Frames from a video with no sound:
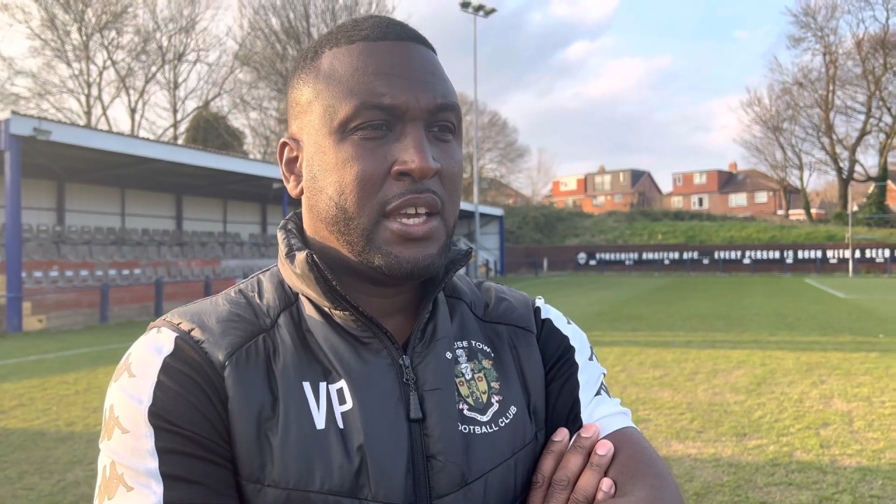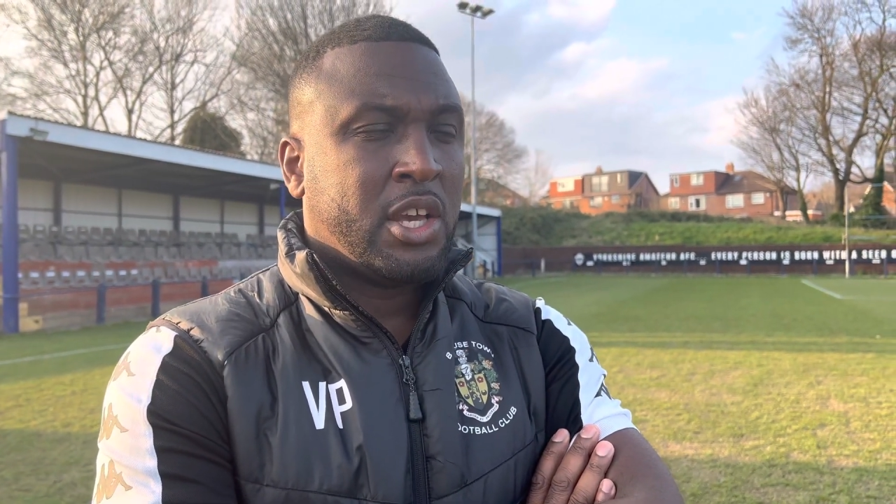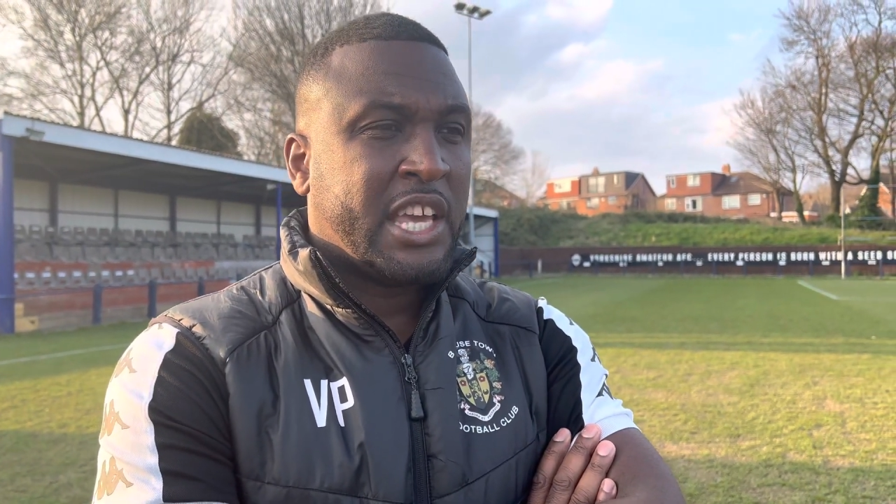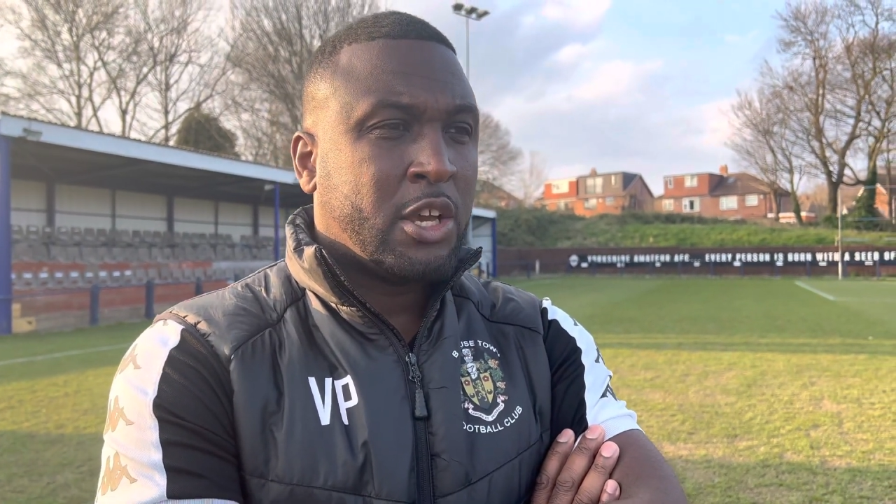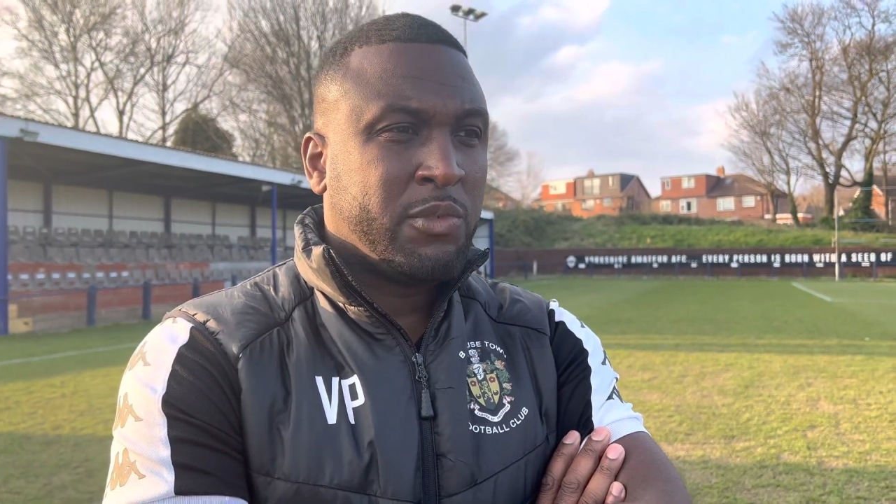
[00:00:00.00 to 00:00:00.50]

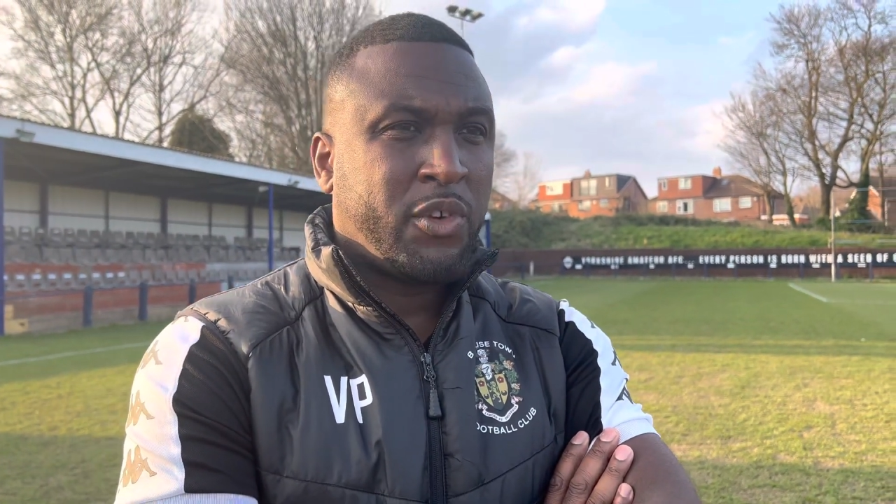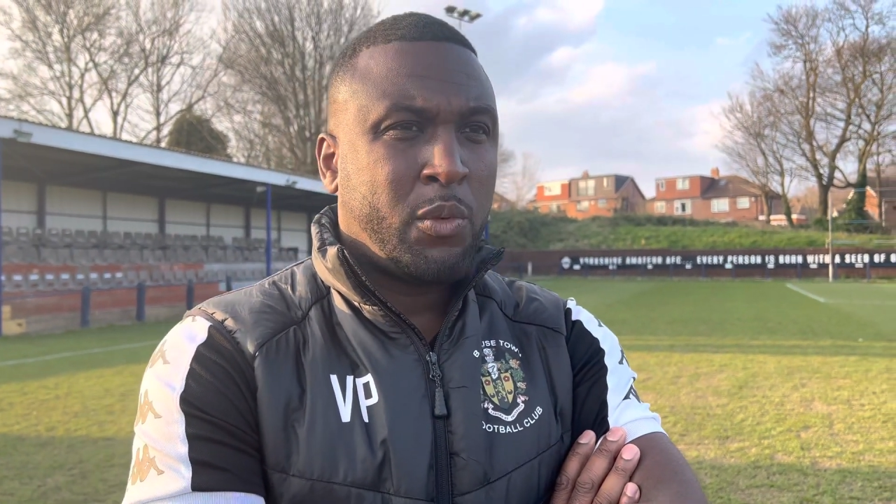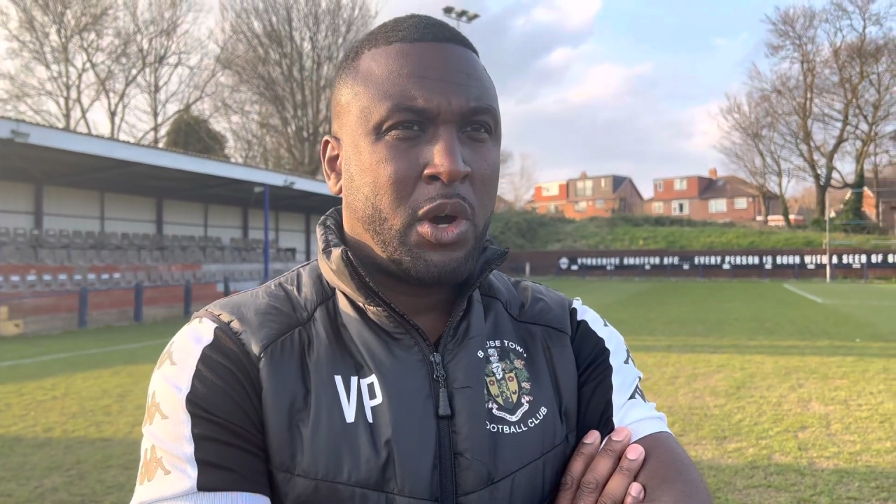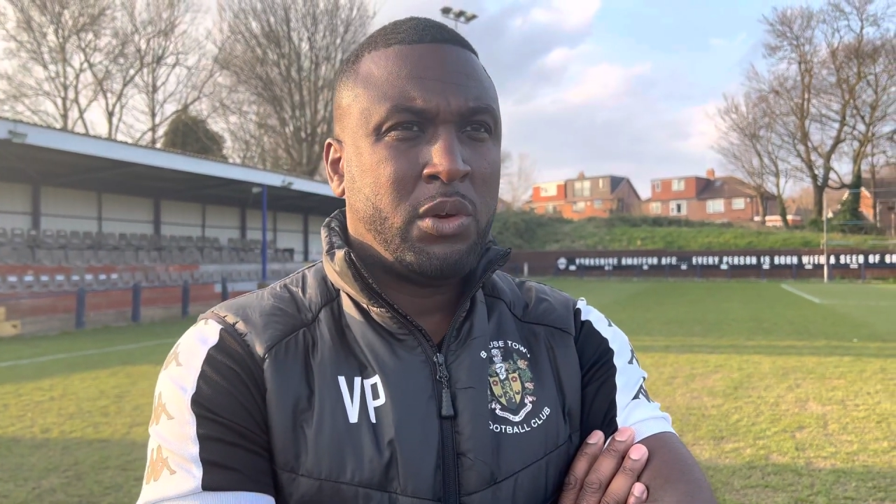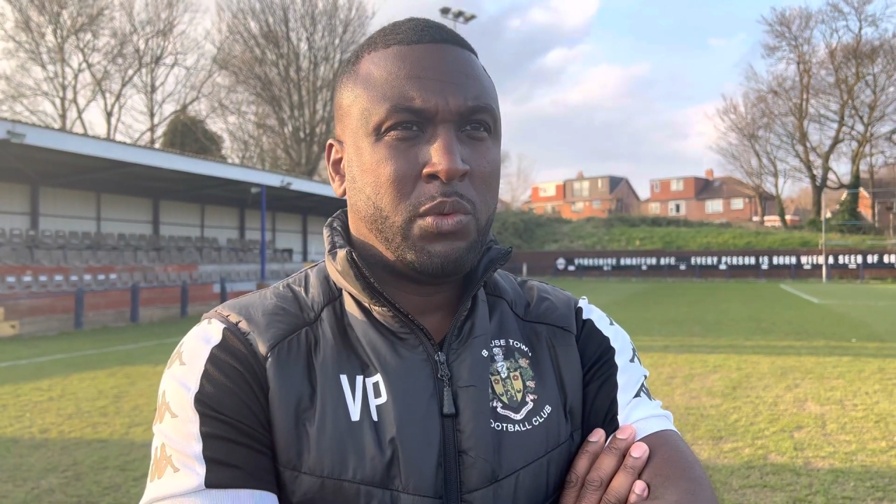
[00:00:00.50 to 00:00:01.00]
He comes for
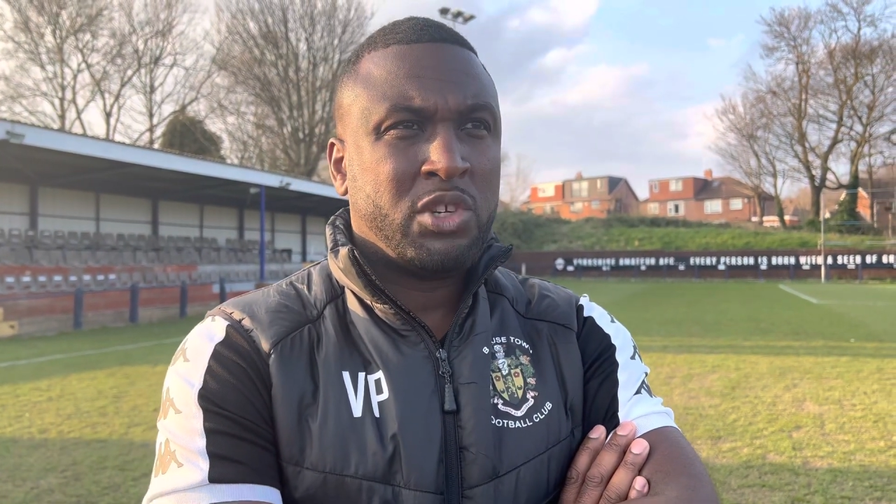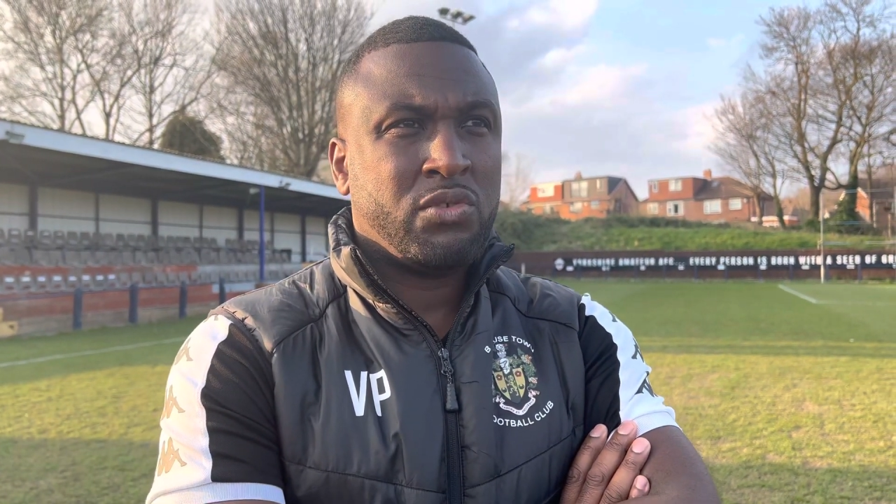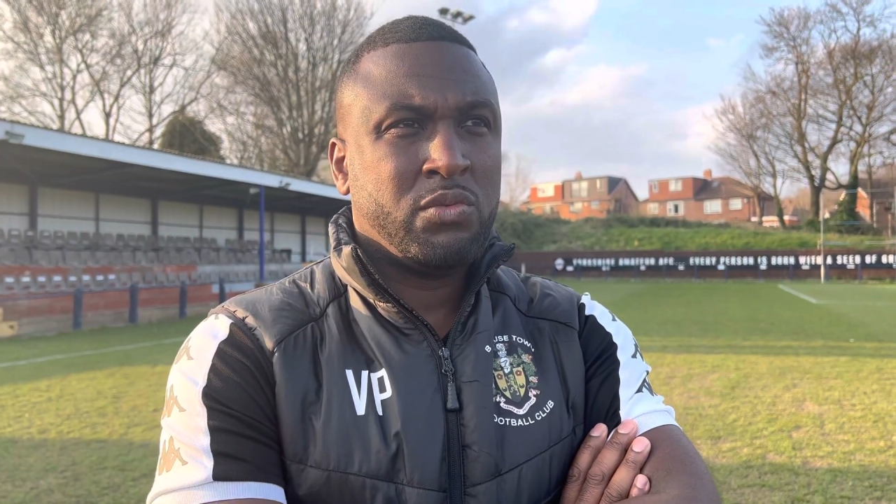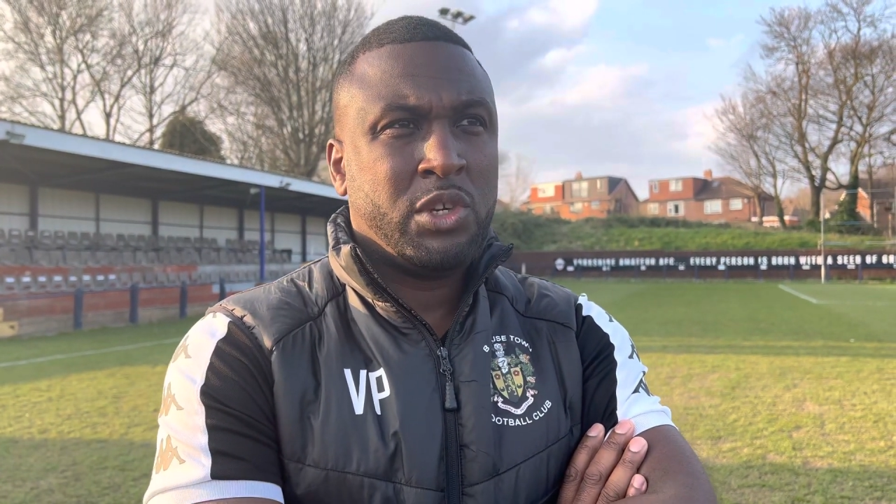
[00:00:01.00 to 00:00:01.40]
what's